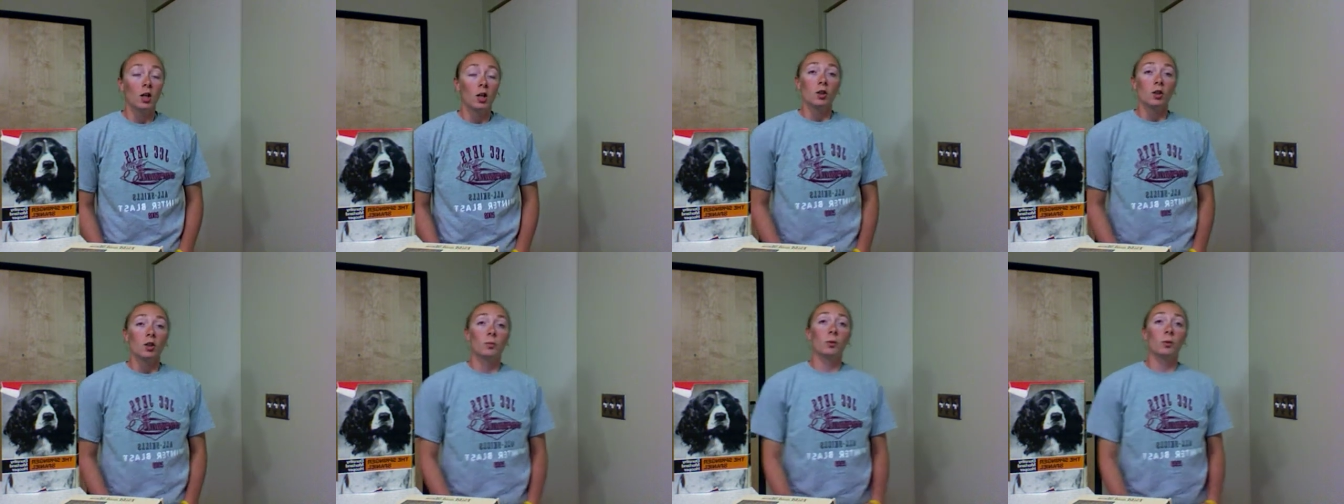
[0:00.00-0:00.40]

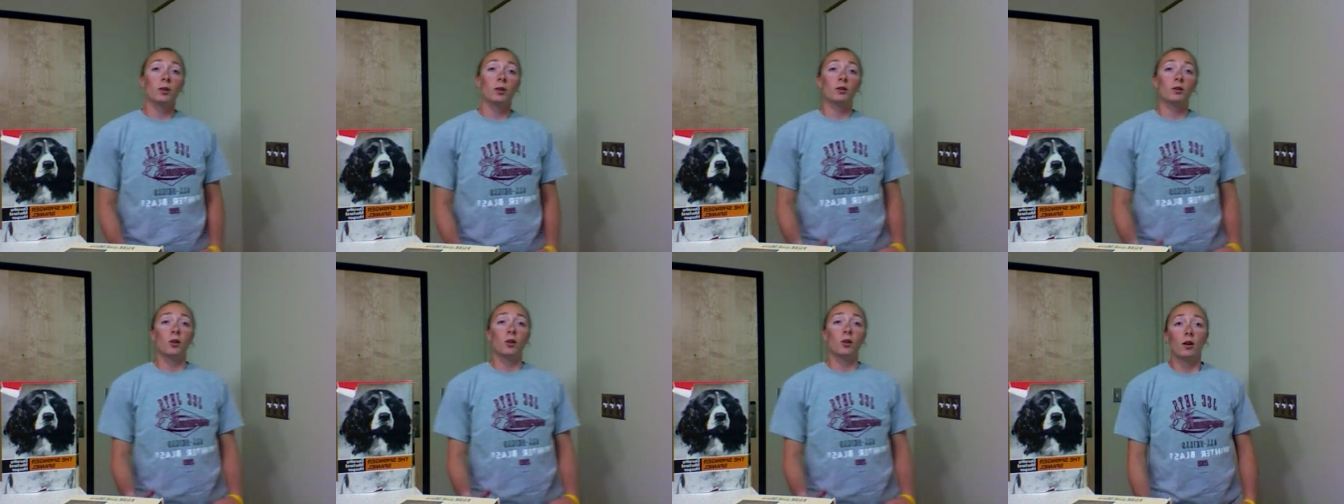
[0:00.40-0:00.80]

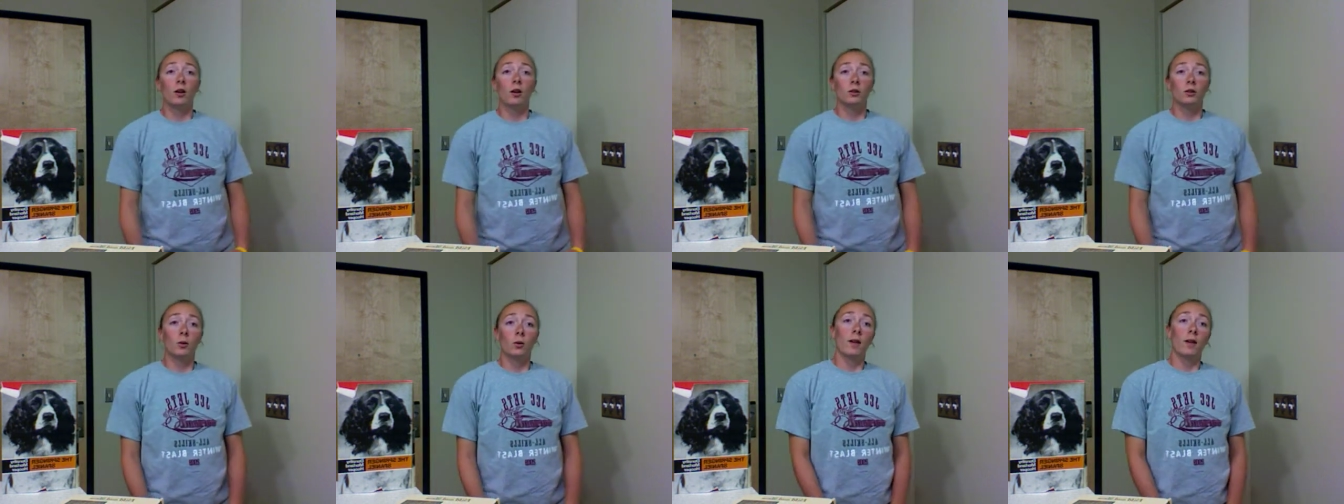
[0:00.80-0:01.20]
Springers
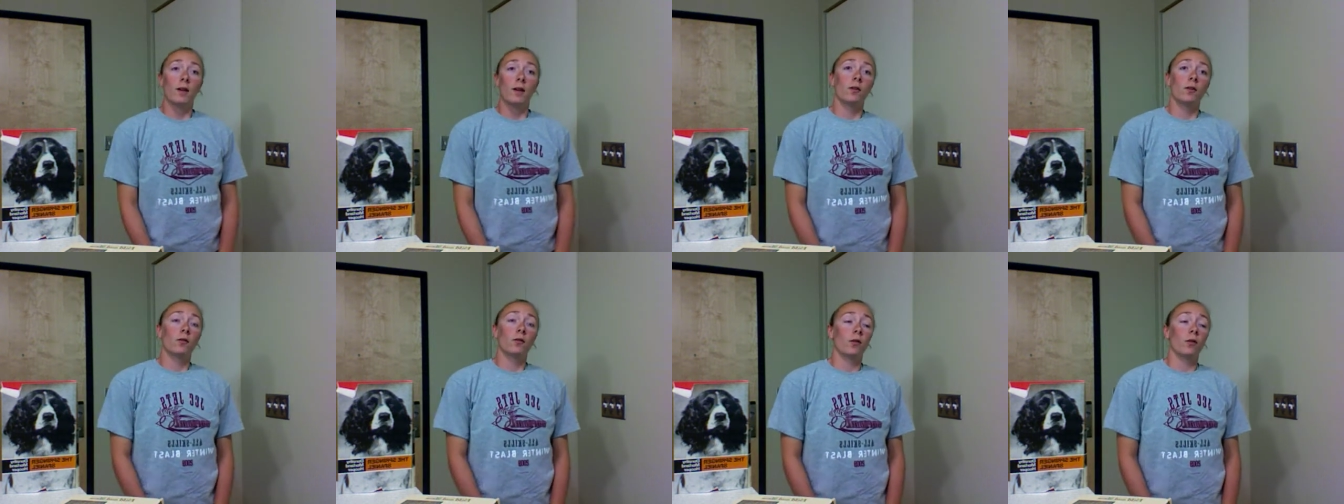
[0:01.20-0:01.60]
also have
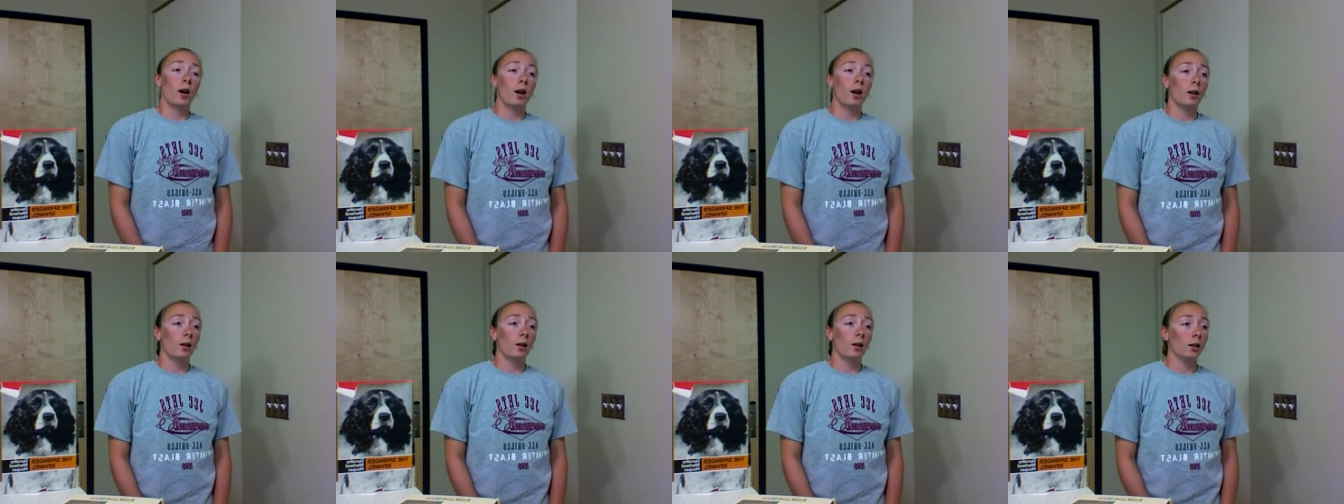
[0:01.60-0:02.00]
a
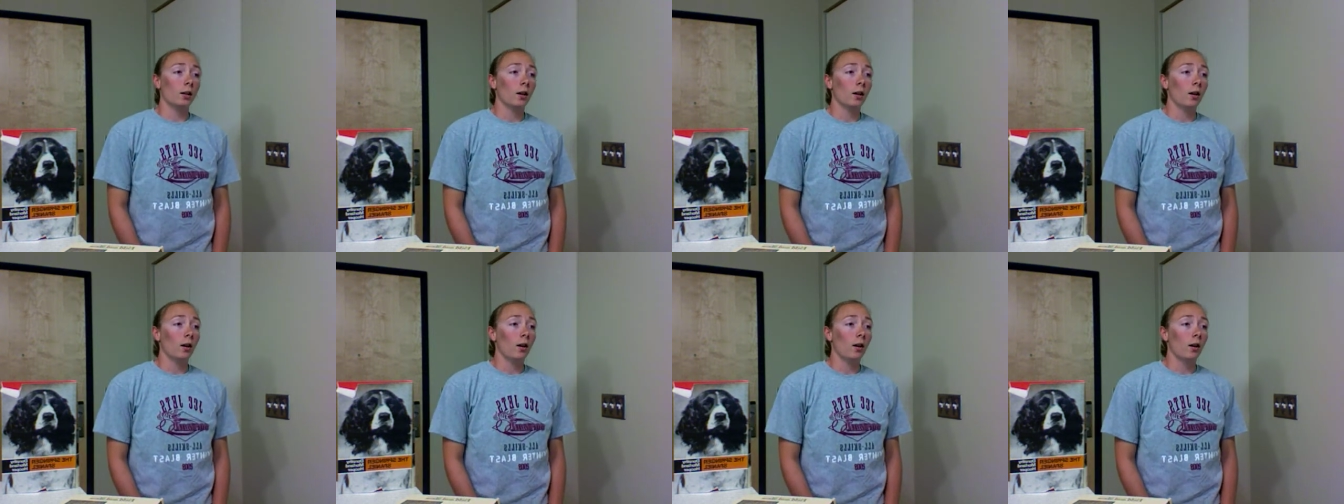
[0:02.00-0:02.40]

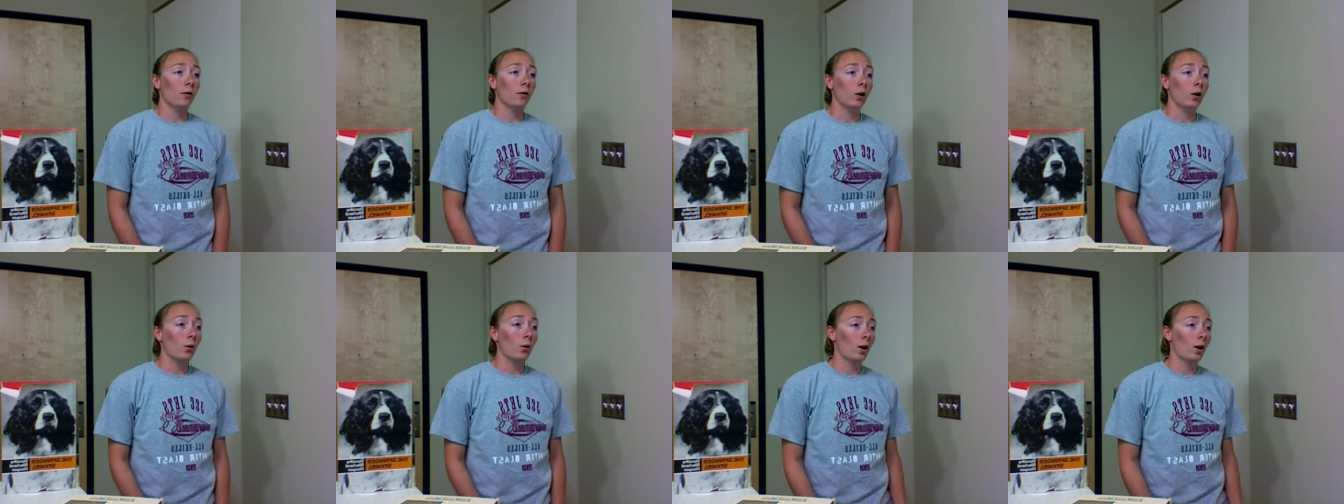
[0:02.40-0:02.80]
variety of
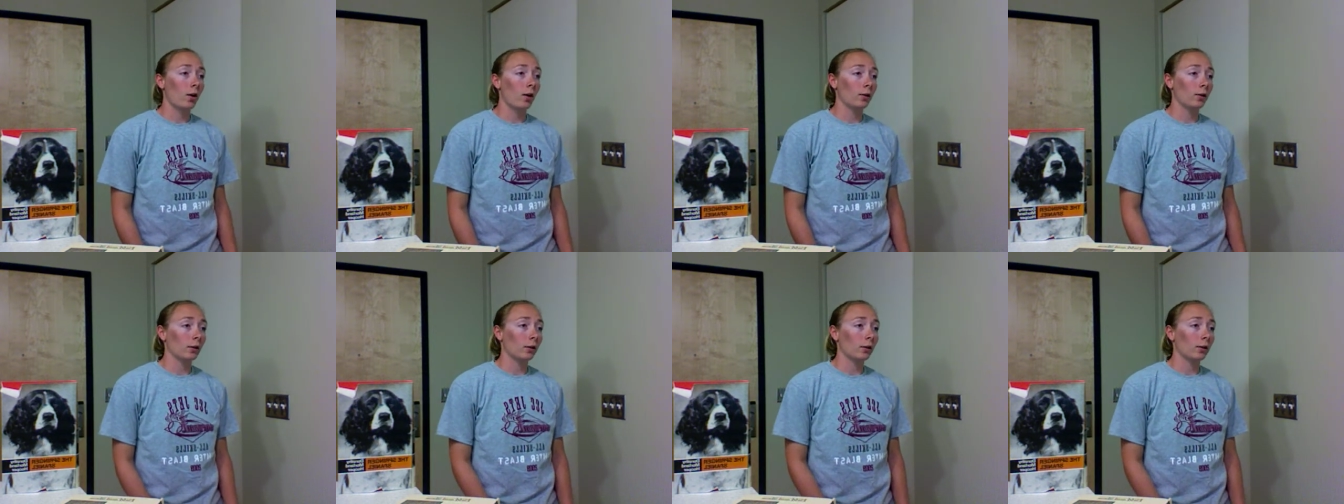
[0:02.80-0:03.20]
coat
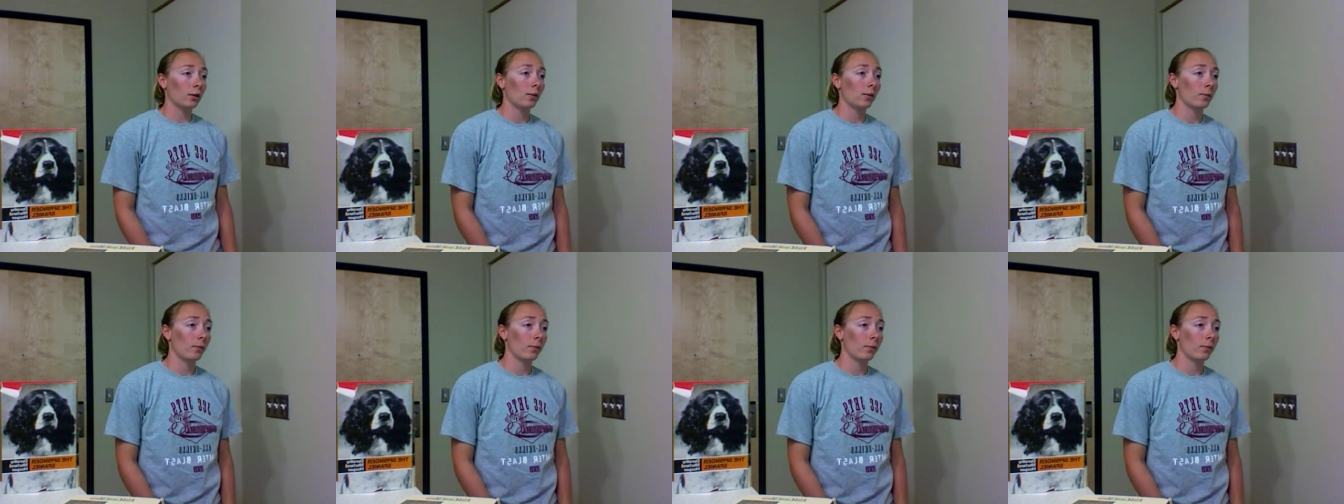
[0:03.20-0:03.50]
colors.